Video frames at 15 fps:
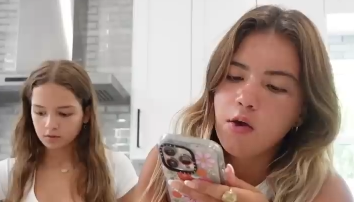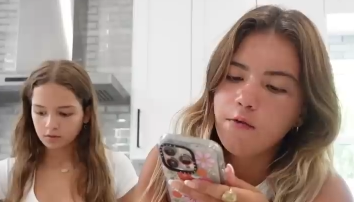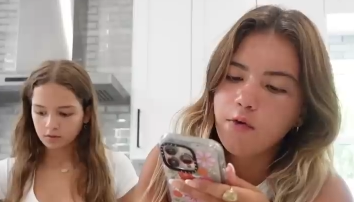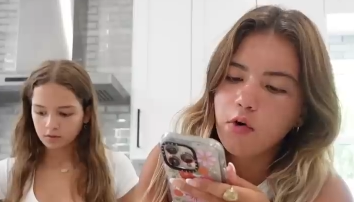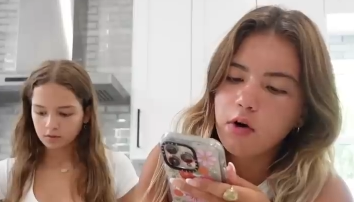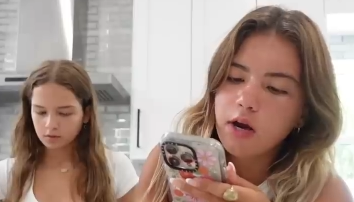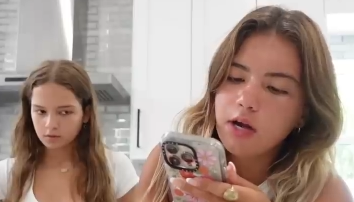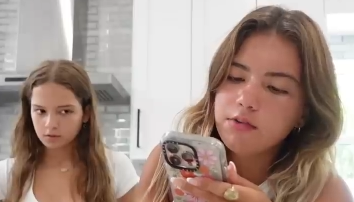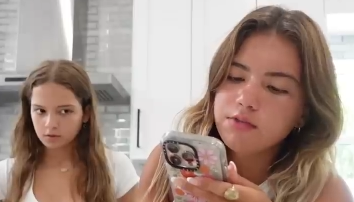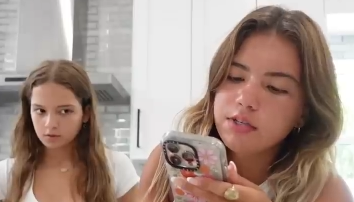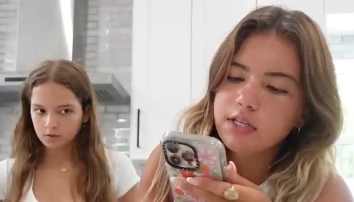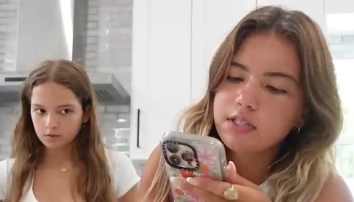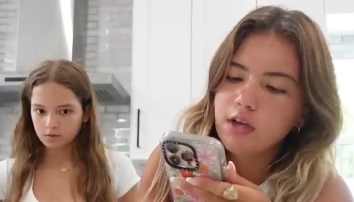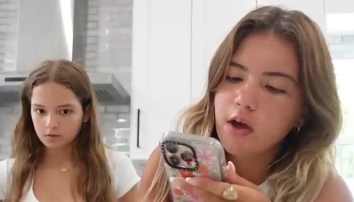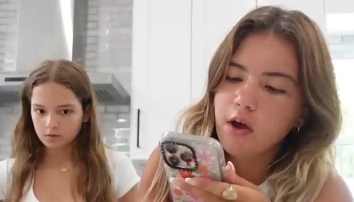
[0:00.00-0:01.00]
Speaker 1: 4
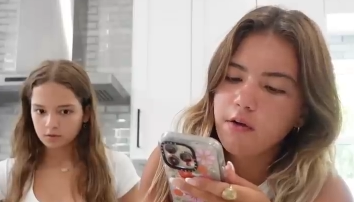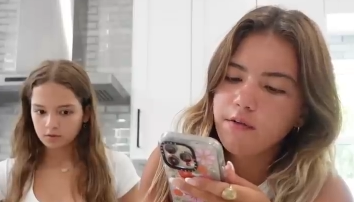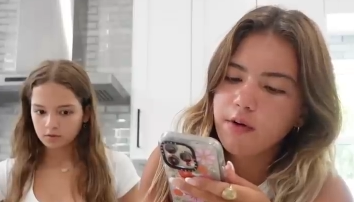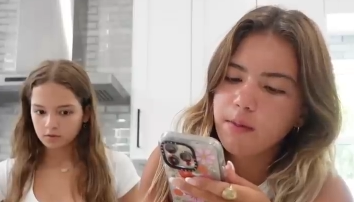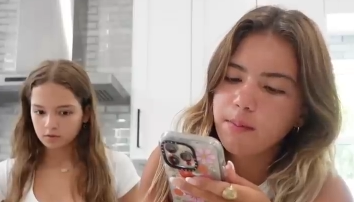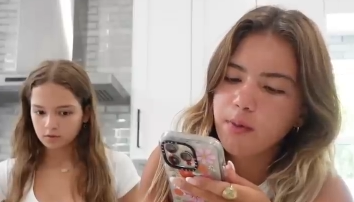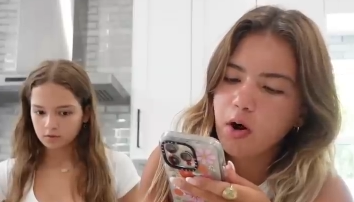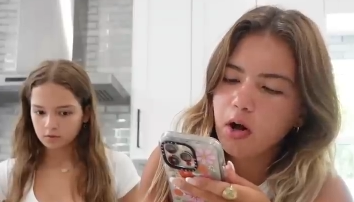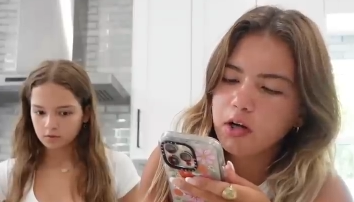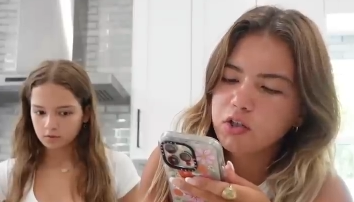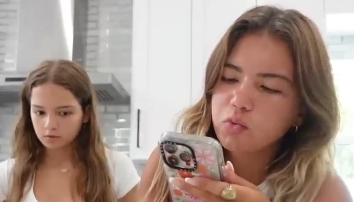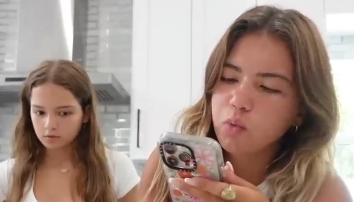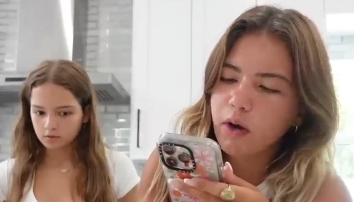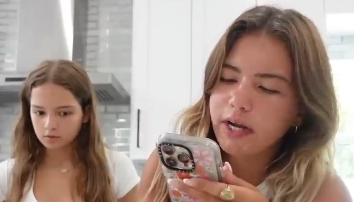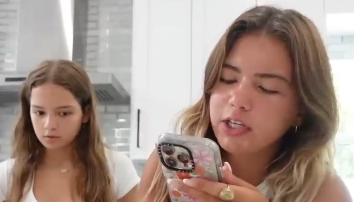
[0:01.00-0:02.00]
ounces of
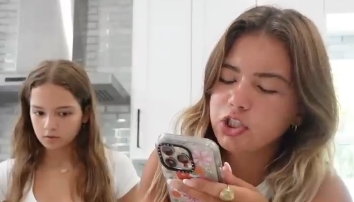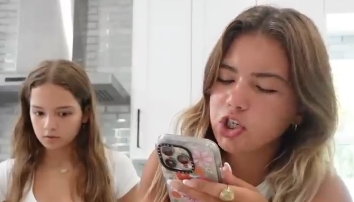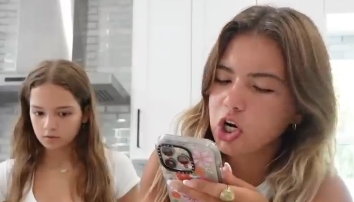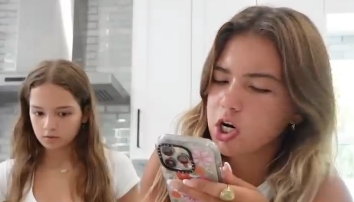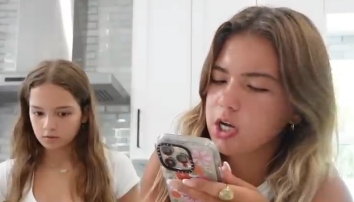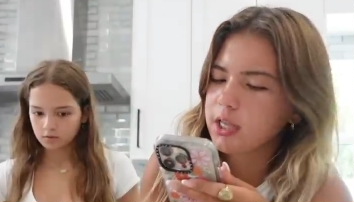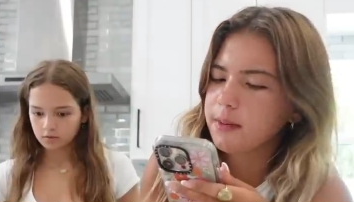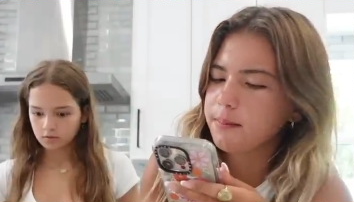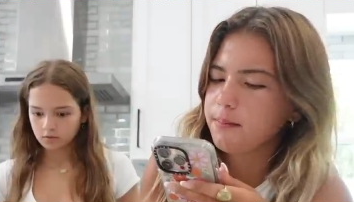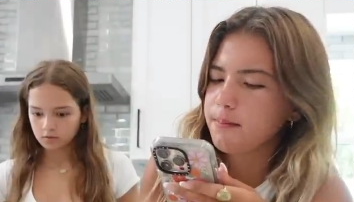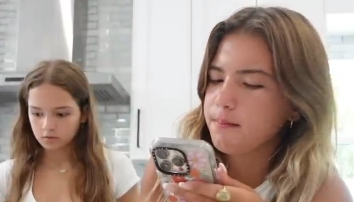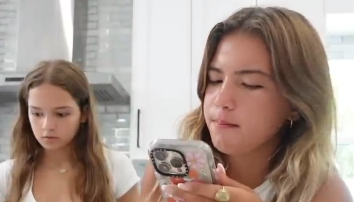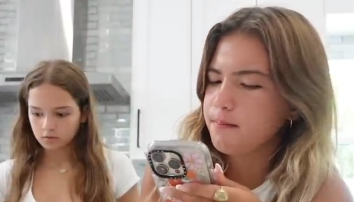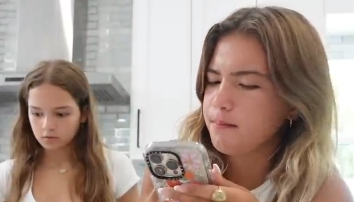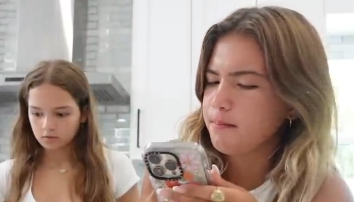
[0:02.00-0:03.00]
boxed white chocolate
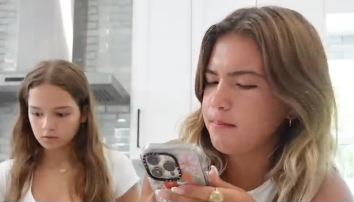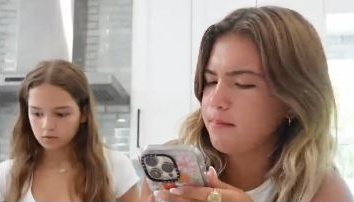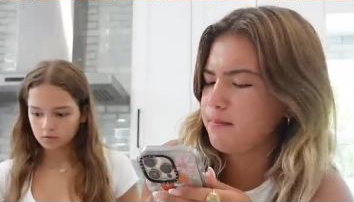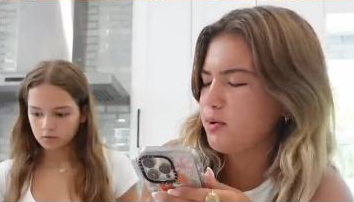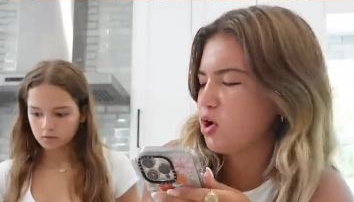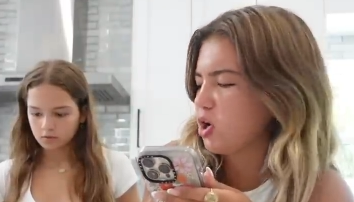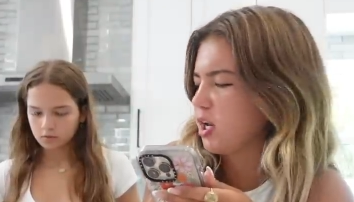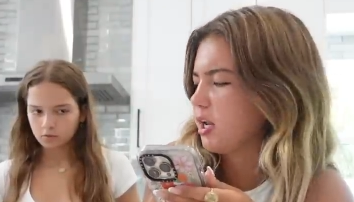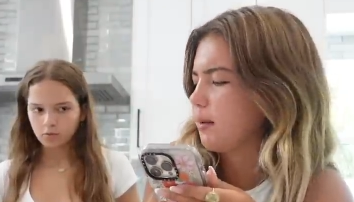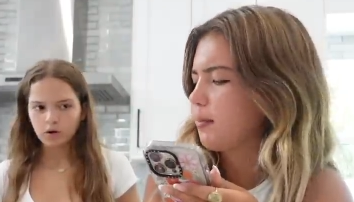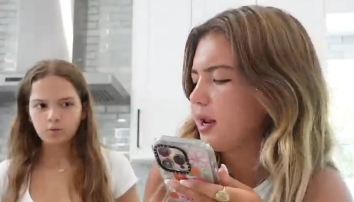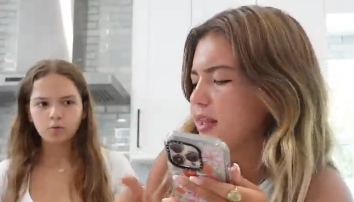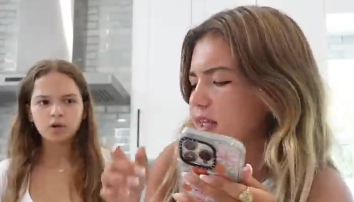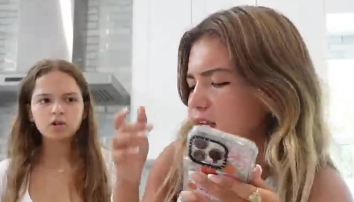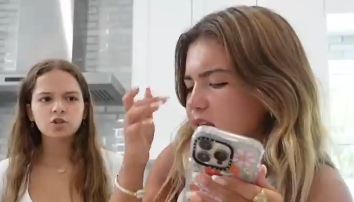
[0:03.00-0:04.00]
pudding.
Speaker 2: Wait,
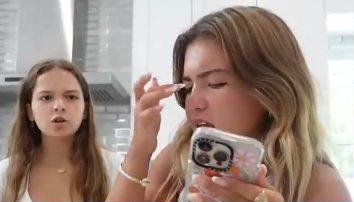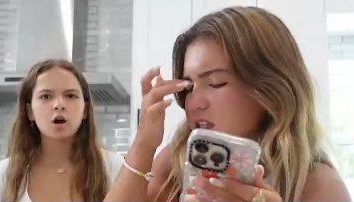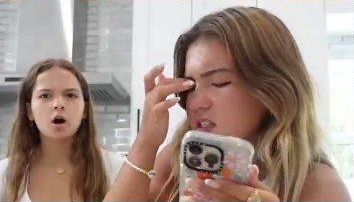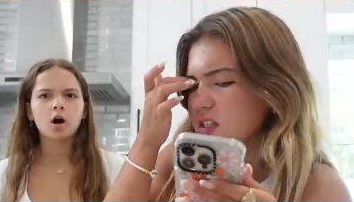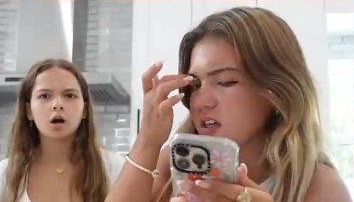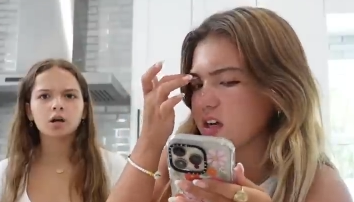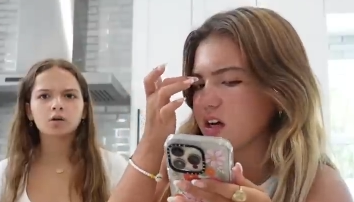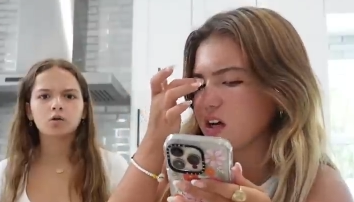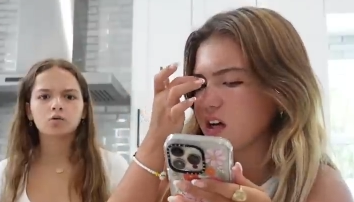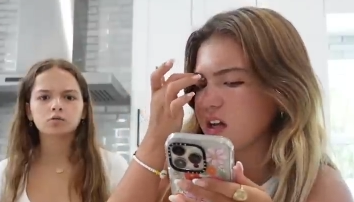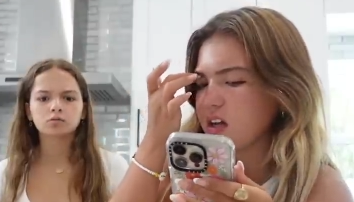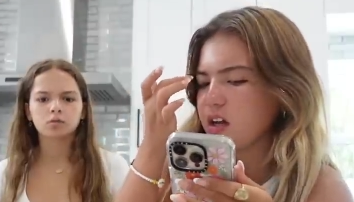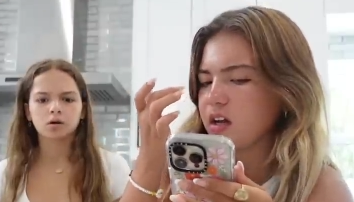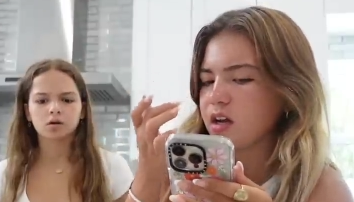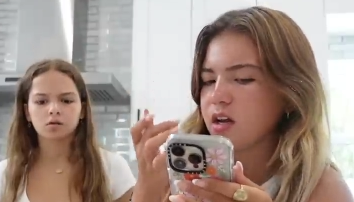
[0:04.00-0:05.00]
what's the hot and
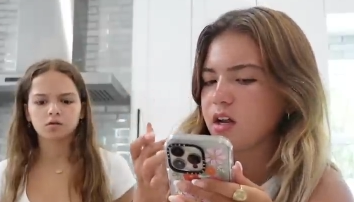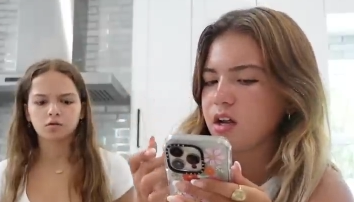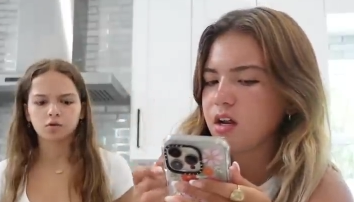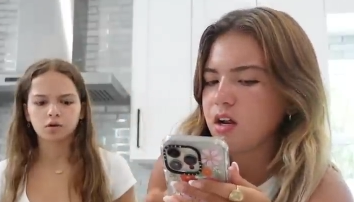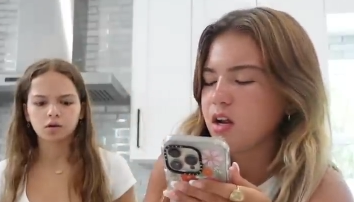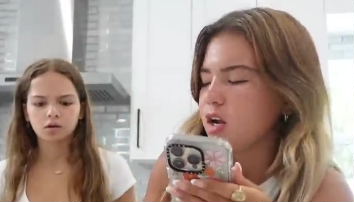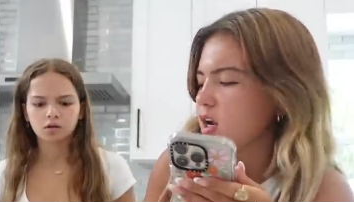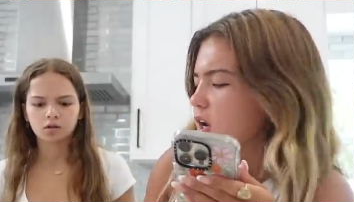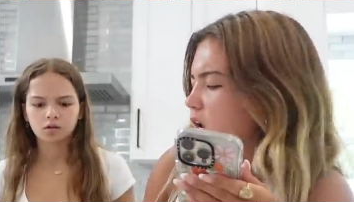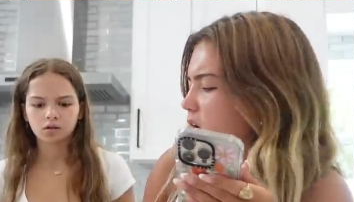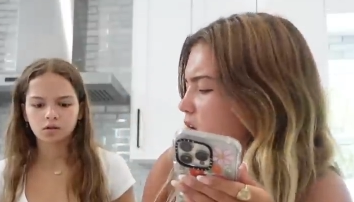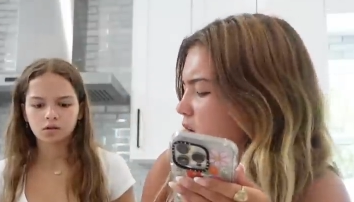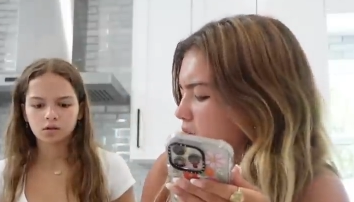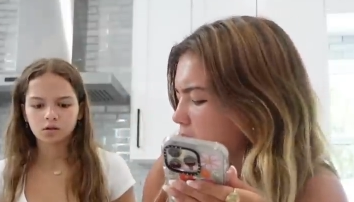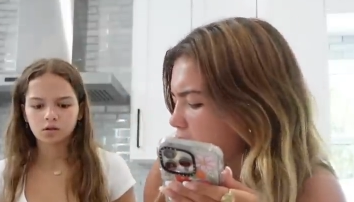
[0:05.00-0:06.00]
cold water for?
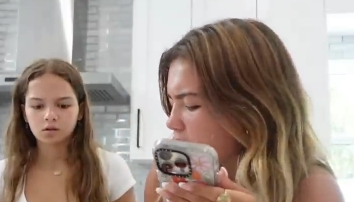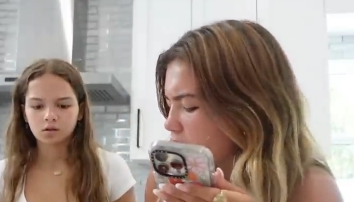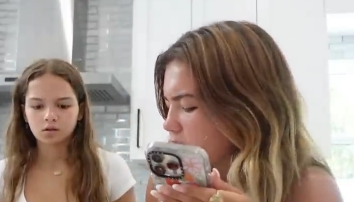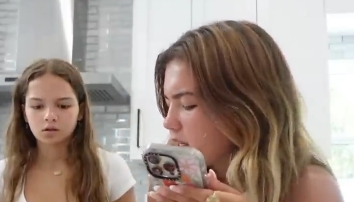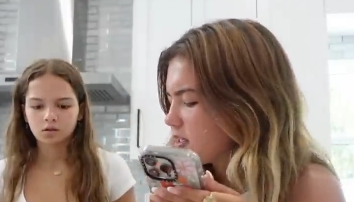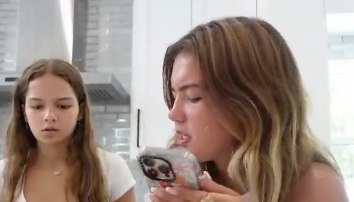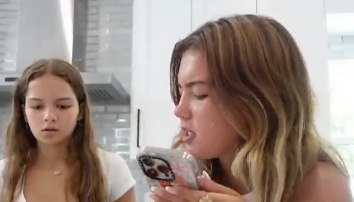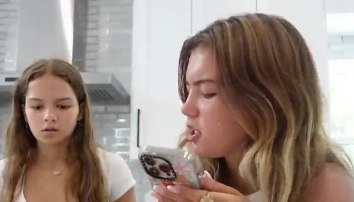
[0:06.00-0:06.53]
Speaker 1: I think this